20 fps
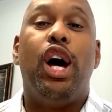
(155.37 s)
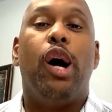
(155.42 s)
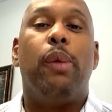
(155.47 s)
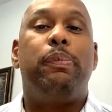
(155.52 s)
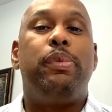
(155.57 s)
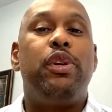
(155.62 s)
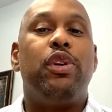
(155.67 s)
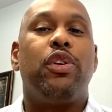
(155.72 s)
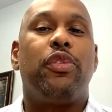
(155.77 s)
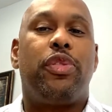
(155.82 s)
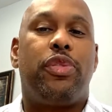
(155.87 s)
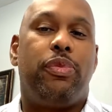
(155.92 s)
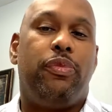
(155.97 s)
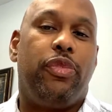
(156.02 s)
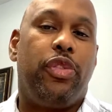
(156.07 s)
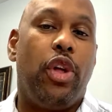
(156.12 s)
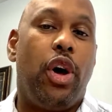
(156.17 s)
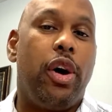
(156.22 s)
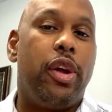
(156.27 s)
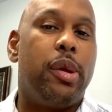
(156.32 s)
a pure
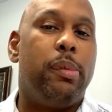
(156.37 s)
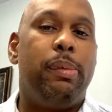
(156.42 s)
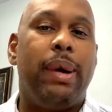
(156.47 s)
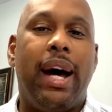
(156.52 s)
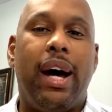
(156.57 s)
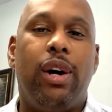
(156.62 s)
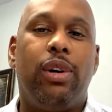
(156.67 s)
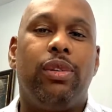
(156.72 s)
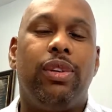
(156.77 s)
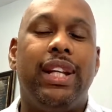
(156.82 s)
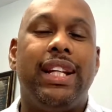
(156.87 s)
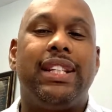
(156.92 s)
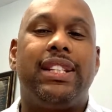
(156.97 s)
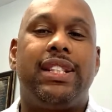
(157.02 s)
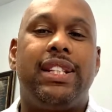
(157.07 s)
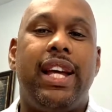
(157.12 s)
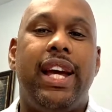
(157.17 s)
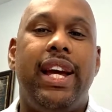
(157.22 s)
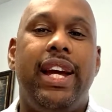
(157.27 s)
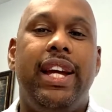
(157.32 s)
thought about, let's
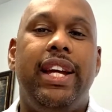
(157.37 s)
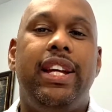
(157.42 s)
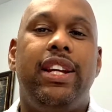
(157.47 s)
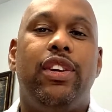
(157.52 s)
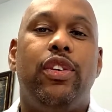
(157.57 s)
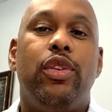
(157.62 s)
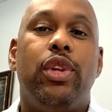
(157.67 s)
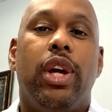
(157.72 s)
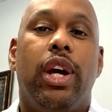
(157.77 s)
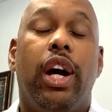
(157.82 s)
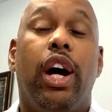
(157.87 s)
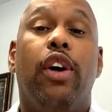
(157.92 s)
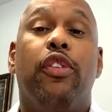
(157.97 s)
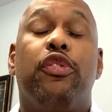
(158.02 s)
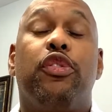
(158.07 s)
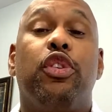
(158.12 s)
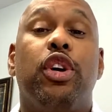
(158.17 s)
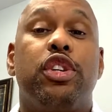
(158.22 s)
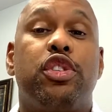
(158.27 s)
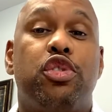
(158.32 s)
say, a
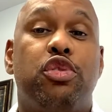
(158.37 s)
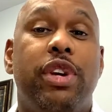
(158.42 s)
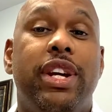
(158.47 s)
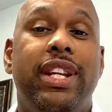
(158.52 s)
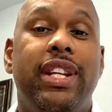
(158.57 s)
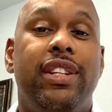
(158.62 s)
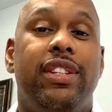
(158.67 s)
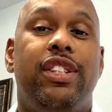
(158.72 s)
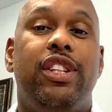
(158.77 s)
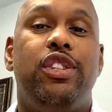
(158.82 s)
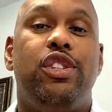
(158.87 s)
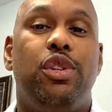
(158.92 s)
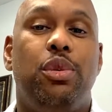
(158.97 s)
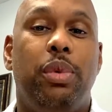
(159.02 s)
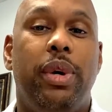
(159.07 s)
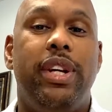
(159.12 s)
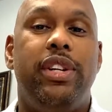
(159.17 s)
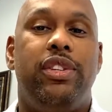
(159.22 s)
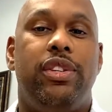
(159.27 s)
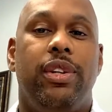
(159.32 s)
frustrating
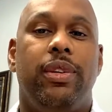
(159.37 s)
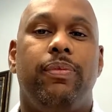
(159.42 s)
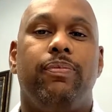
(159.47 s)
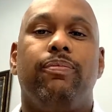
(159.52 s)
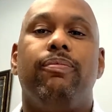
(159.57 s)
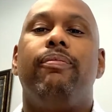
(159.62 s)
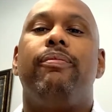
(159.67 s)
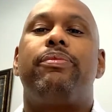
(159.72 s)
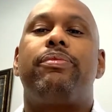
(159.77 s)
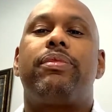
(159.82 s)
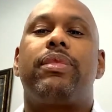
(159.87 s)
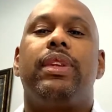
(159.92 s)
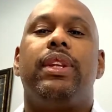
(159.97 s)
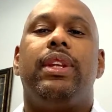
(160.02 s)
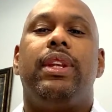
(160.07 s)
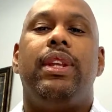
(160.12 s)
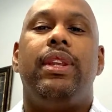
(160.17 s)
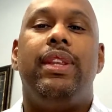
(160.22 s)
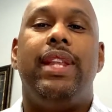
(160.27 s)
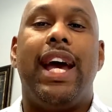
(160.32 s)
situation.
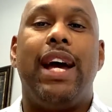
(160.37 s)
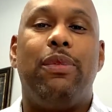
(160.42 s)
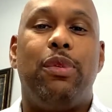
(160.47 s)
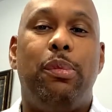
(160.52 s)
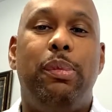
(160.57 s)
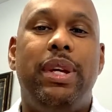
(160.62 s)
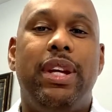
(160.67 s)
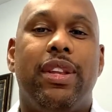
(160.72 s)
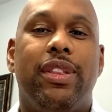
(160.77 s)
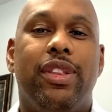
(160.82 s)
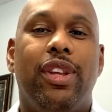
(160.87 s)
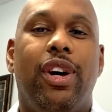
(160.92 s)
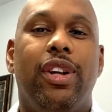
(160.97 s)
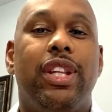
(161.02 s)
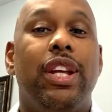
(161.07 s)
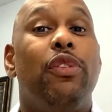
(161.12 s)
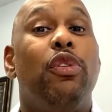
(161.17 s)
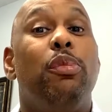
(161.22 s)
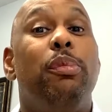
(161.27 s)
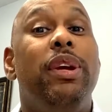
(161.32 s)
That would be a thought
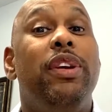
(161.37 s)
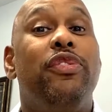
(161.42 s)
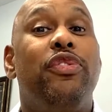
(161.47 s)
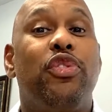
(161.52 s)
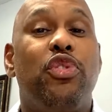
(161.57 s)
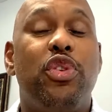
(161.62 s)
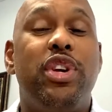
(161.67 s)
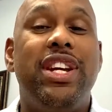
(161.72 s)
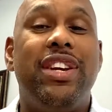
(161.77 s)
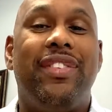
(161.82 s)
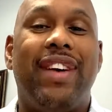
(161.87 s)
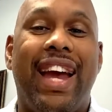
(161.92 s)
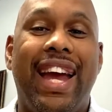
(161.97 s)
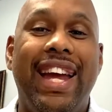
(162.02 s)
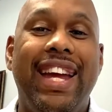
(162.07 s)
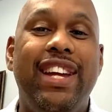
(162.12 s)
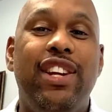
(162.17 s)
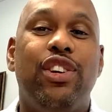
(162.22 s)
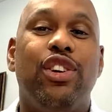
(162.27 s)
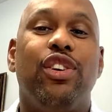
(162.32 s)
that would be free of
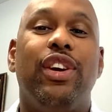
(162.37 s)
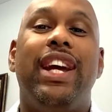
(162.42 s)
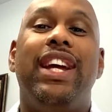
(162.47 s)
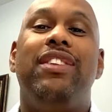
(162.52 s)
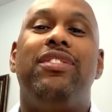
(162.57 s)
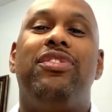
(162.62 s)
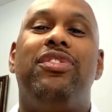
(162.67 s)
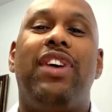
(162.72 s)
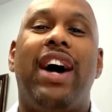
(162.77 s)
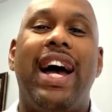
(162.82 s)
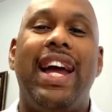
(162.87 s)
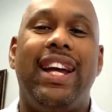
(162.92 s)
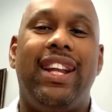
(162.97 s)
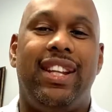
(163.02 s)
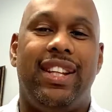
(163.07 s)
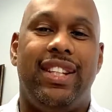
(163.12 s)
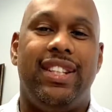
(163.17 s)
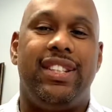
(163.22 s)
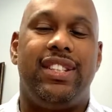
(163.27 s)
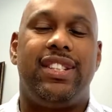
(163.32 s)
anger and
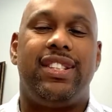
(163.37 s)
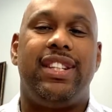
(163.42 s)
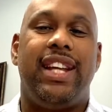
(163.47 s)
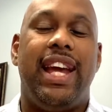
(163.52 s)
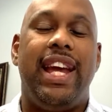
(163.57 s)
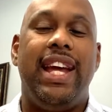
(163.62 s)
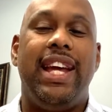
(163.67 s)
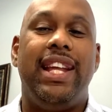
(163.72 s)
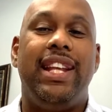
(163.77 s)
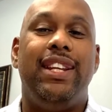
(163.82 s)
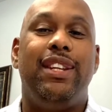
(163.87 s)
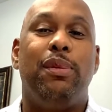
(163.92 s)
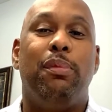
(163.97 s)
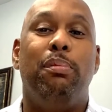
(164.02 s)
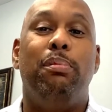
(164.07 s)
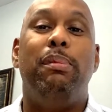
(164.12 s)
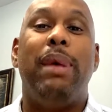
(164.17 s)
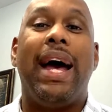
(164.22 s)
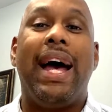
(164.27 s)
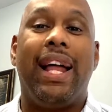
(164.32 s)
violence and
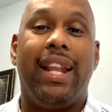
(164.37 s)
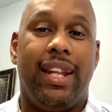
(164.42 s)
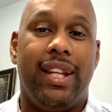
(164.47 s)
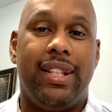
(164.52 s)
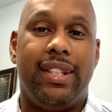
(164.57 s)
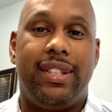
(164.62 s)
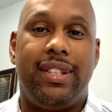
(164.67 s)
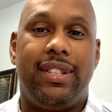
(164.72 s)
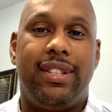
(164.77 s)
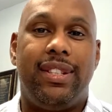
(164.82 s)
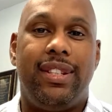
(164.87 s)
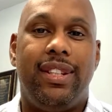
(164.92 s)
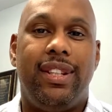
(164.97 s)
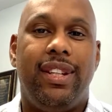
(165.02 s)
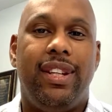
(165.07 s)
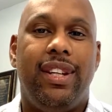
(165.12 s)
malice.